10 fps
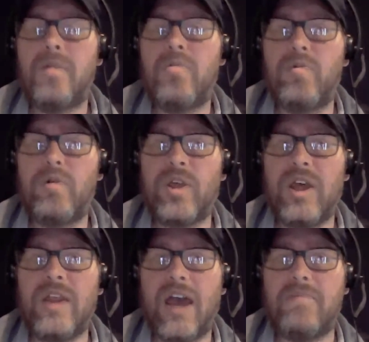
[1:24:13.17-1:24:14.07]
But we're
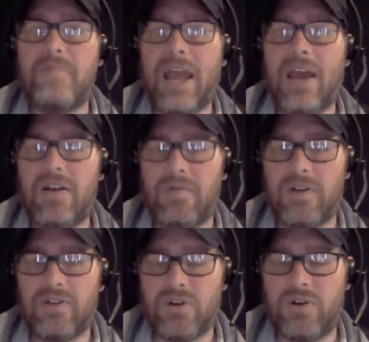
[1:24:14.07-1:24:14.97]
within that band of
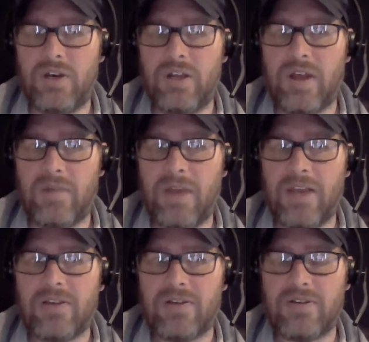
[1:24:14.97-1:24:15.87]
uncertainty that
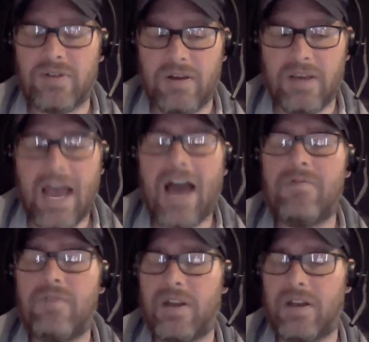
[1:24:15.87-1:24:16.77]
makes us
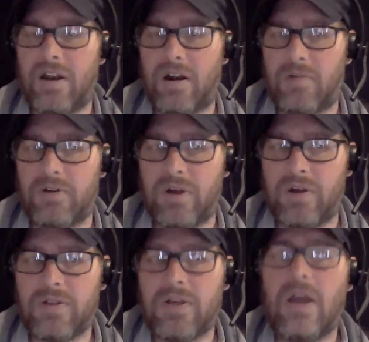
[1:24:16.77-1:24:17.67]
confident in our
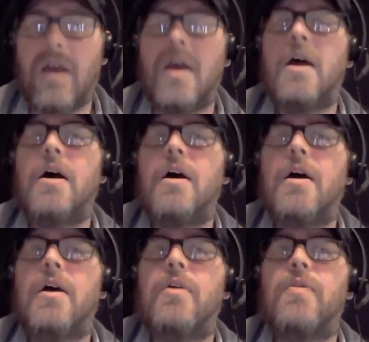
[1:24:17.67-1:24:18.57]
results.
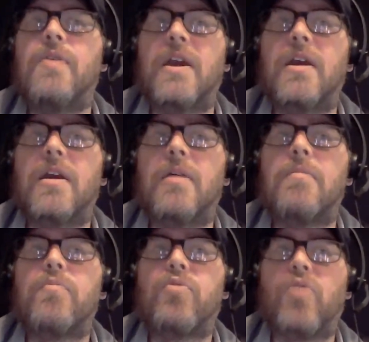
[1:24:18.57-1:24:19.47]
The
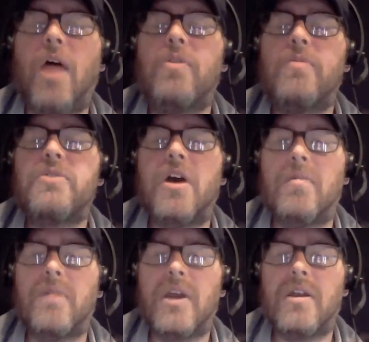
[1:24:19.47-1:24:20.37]
problems
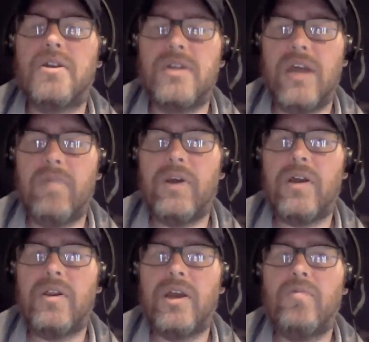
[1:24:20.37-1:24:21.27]
come in
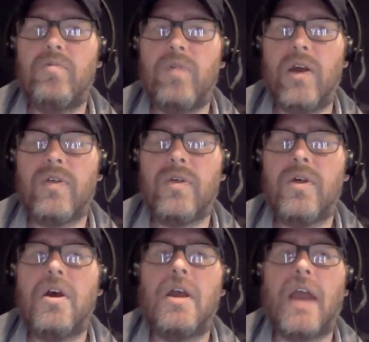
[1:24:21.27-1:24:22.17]
typically with